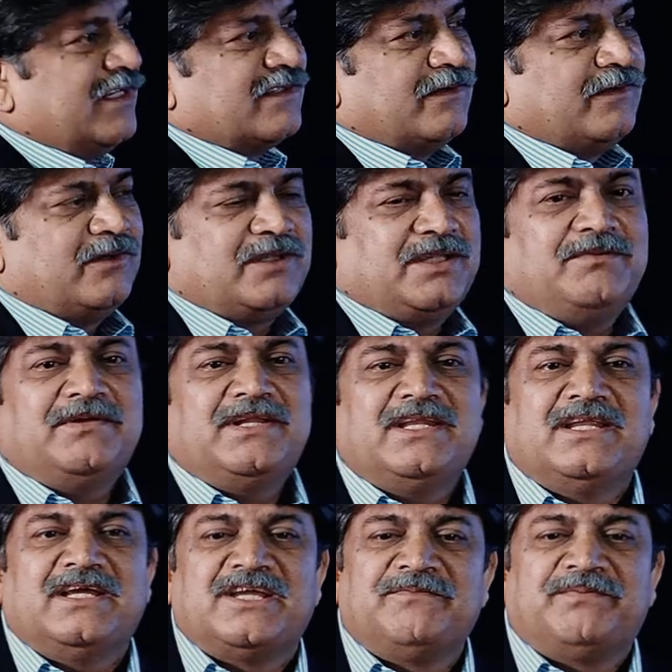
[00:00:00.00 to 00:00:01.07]
So even
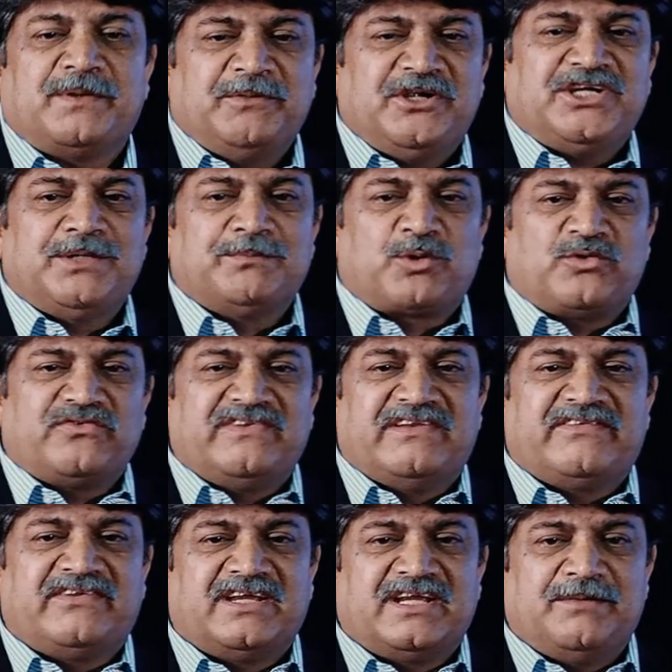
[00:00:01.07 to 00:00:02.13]
the information
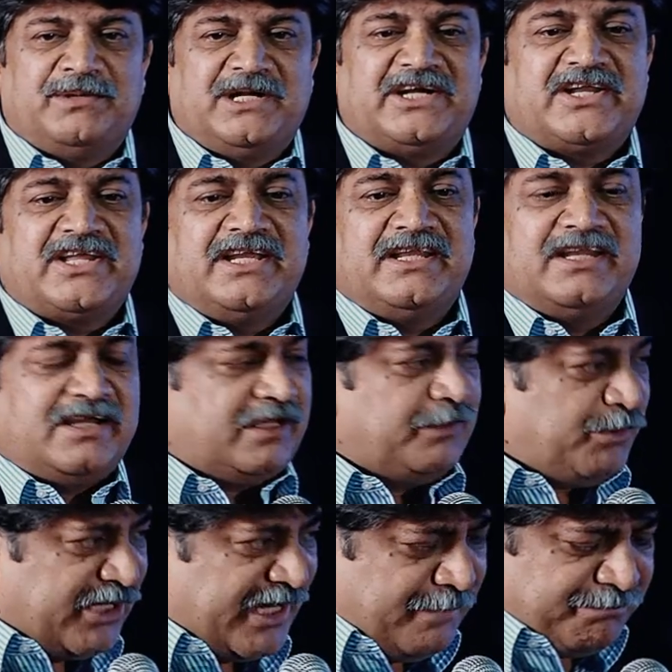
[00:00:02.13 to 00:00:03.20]
processing ability in the
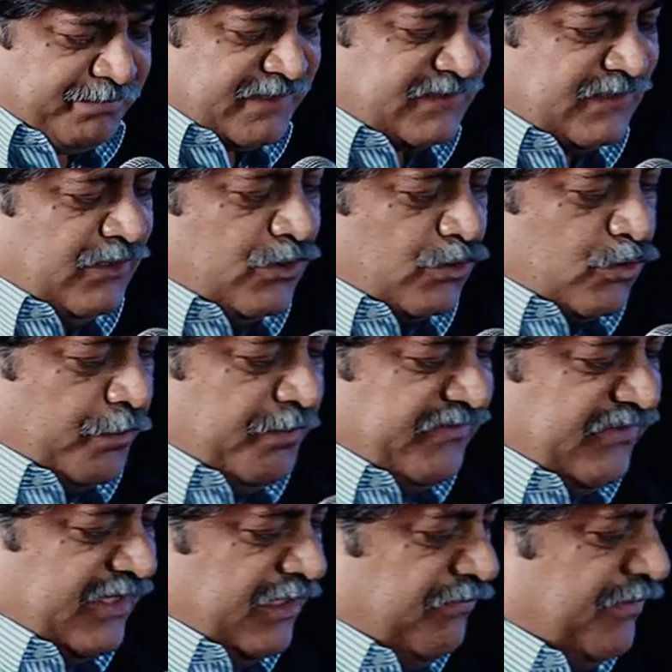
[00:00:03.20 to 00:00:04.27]
hippocampus could be
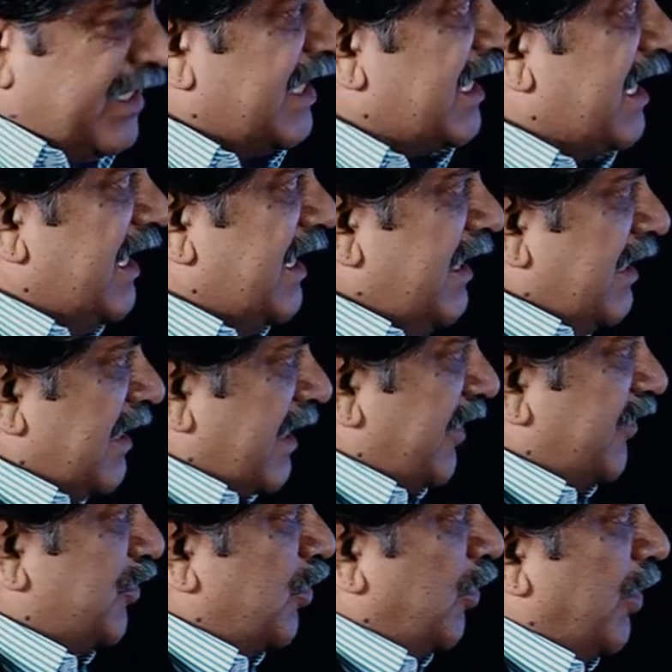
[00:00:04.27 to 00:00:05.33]
significantly
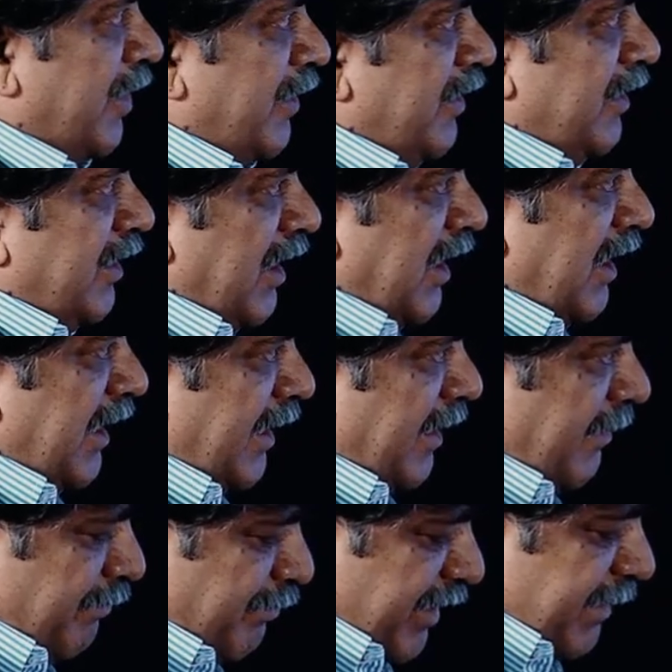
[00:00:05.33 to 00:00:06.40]
restored
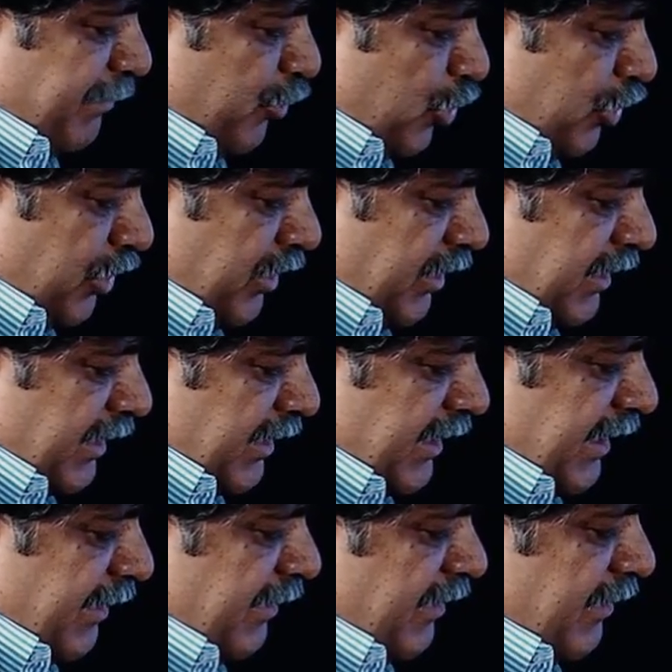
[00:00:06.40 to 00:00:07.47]
and by both
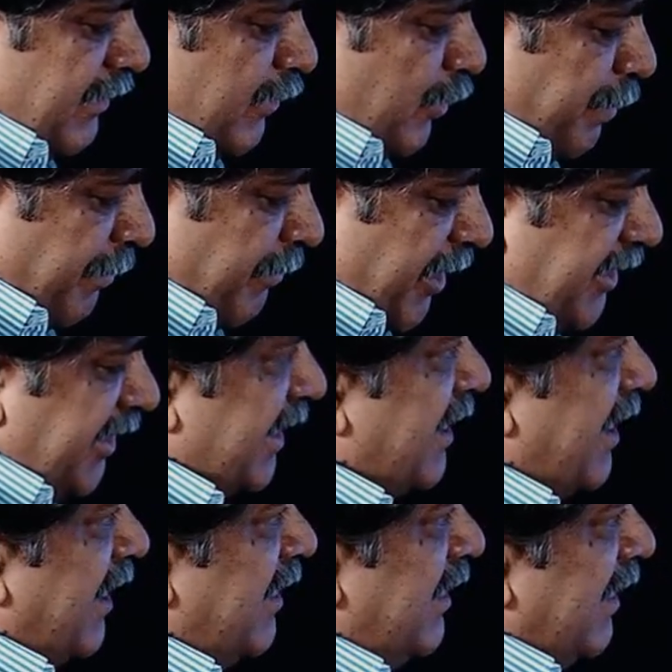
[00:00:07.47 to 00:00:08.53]
the dopaminergic
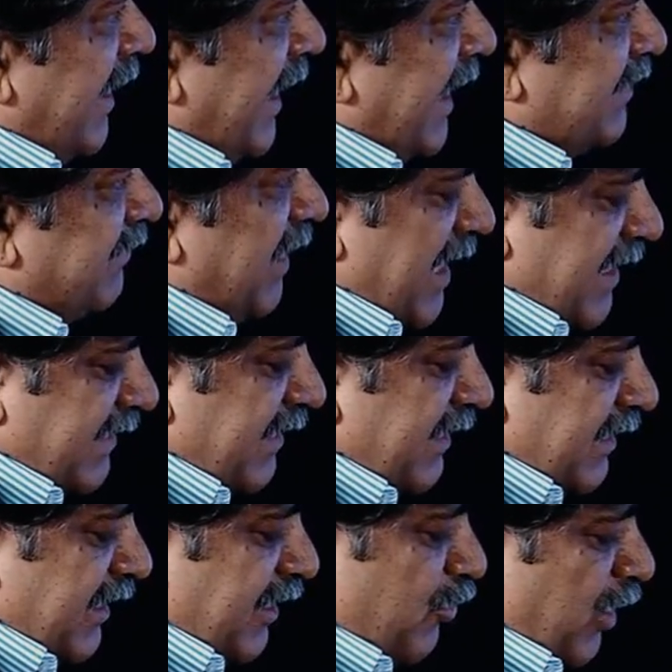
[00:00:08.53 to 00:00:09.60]
drug as well as
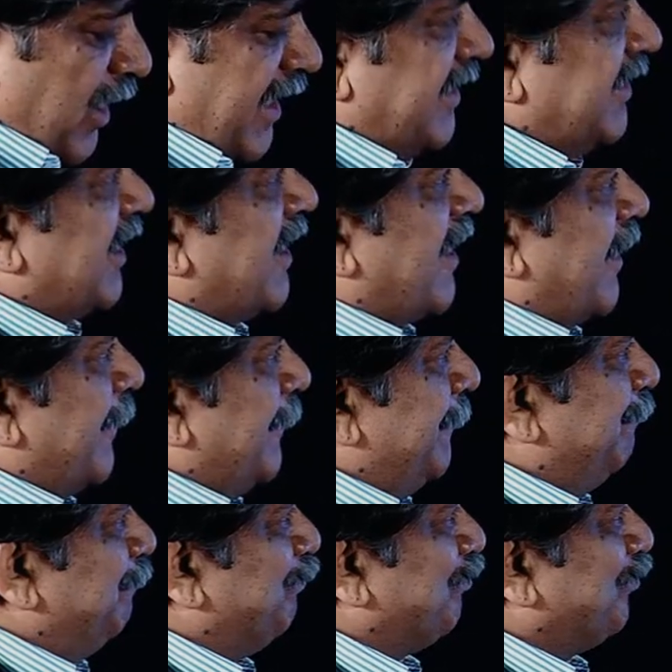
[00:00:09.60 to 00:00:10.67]
the cholinergic drug.
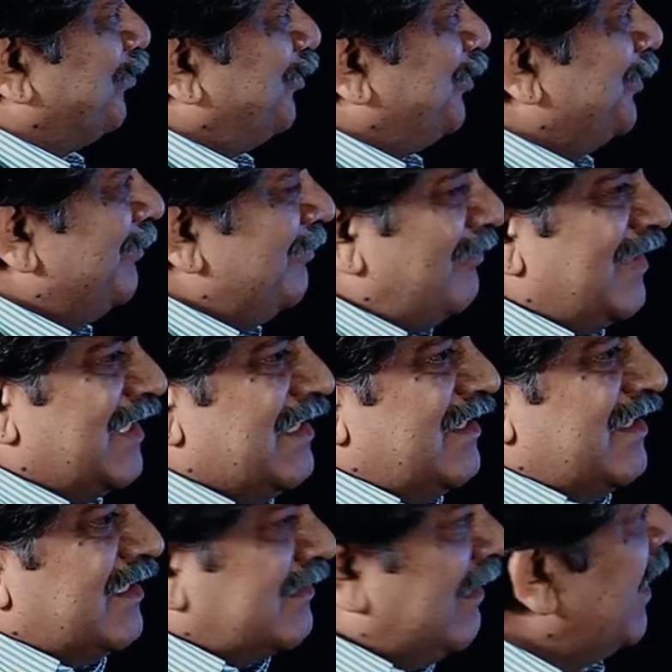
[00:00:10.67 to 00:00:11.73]

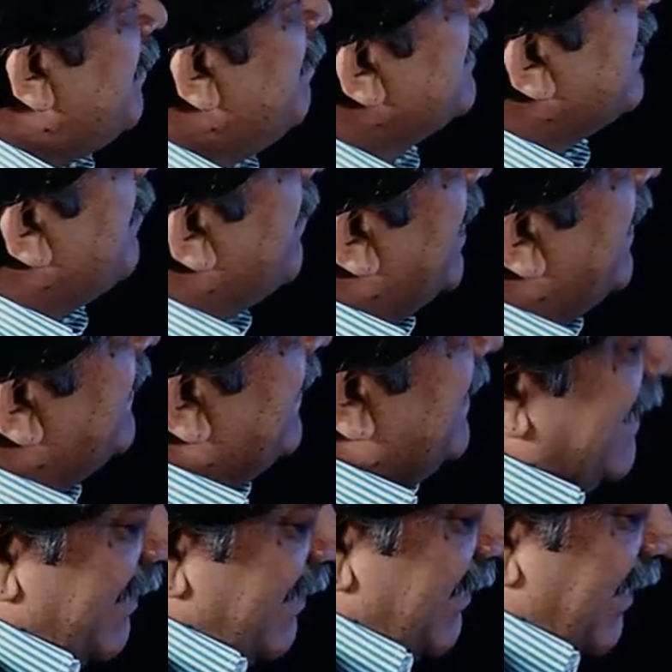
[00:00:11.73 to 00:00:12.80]
So let me summarize
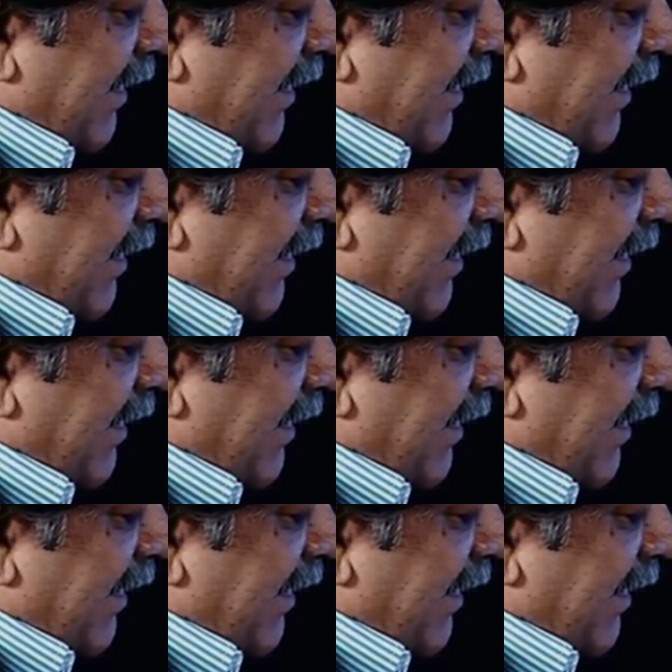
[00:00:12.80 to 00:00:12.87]
here.